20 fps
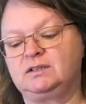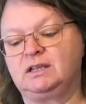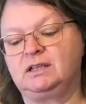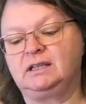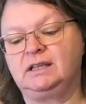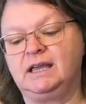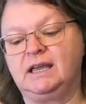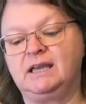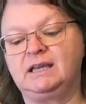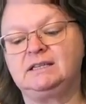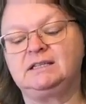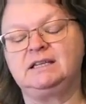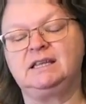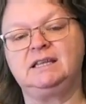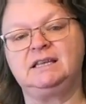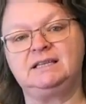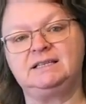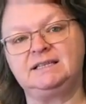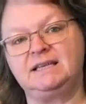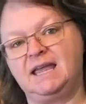link to
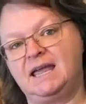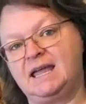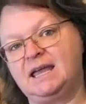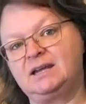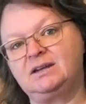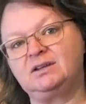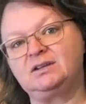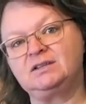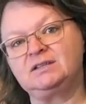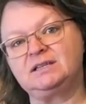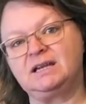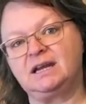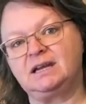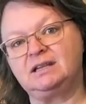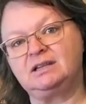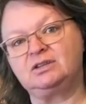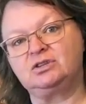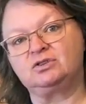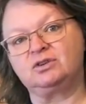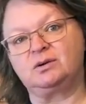these candles down in
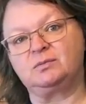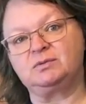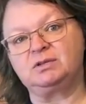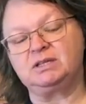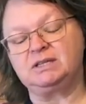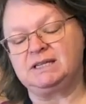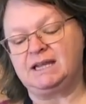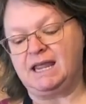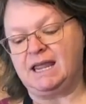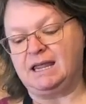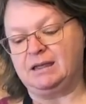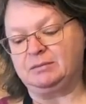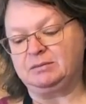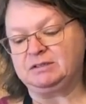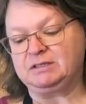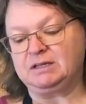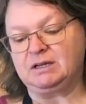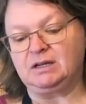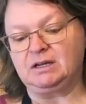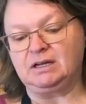the description to
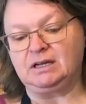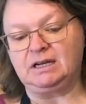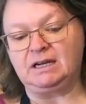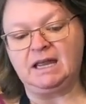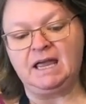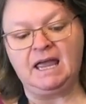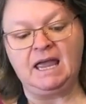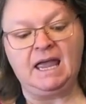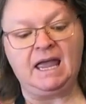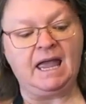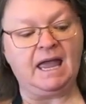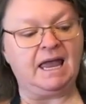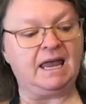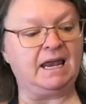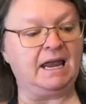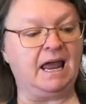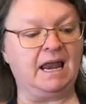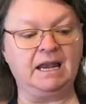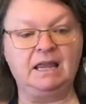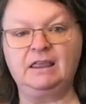Amazon
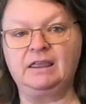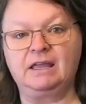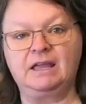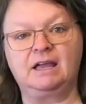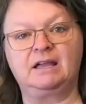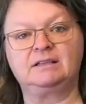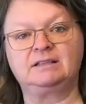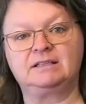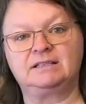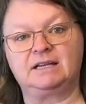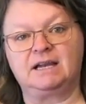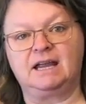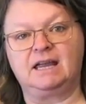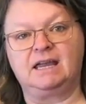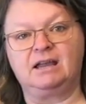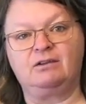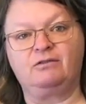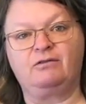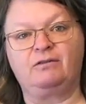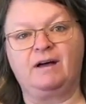and anything else that I
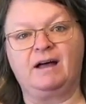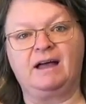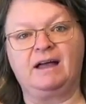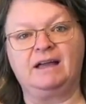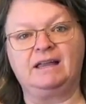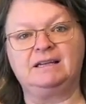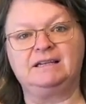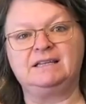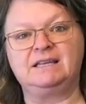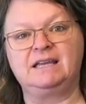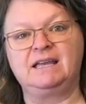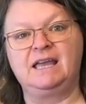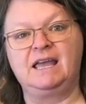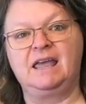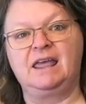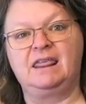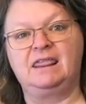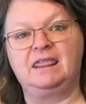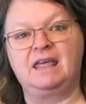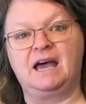can find
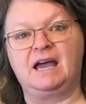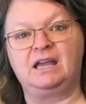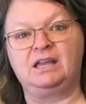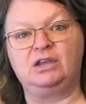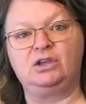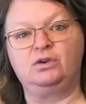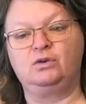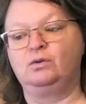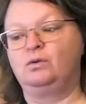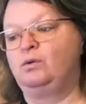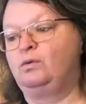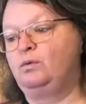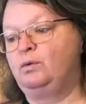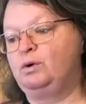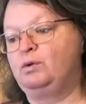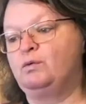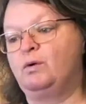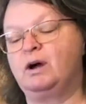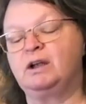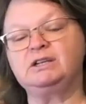that you
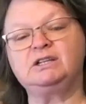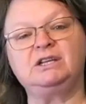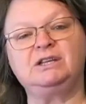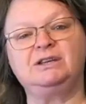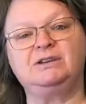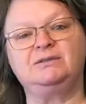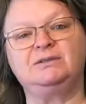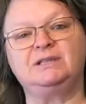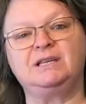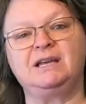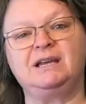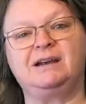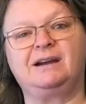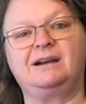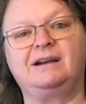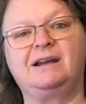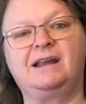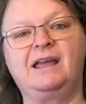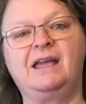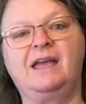would want to use
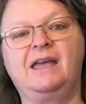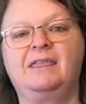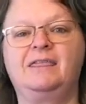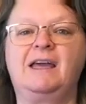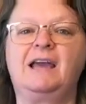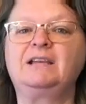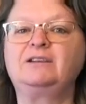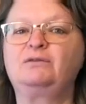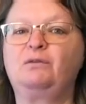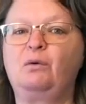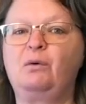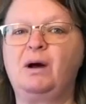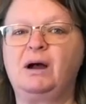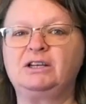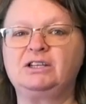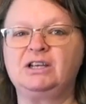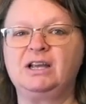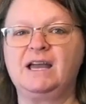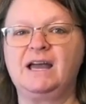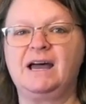here. Thanks for
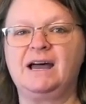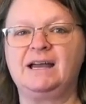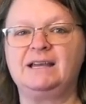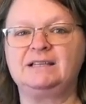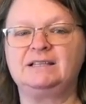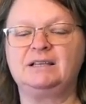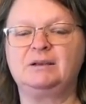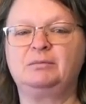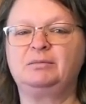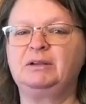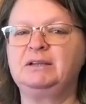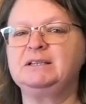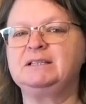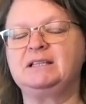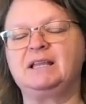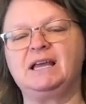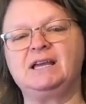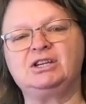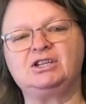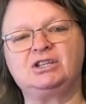watching, guys. Please
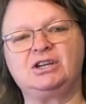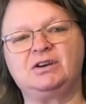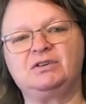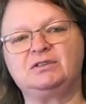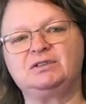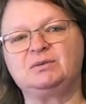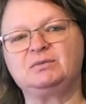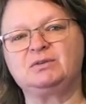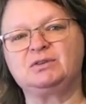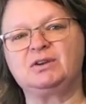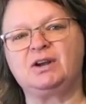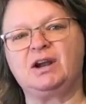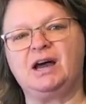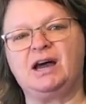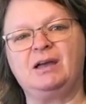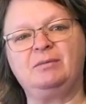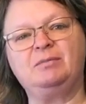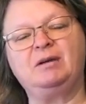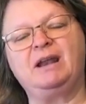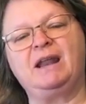like, share, and
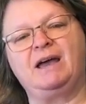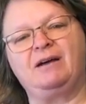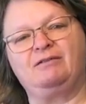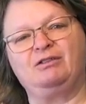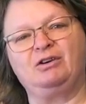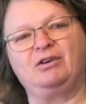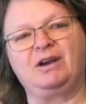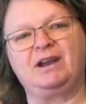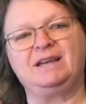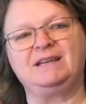subscribe, and have a great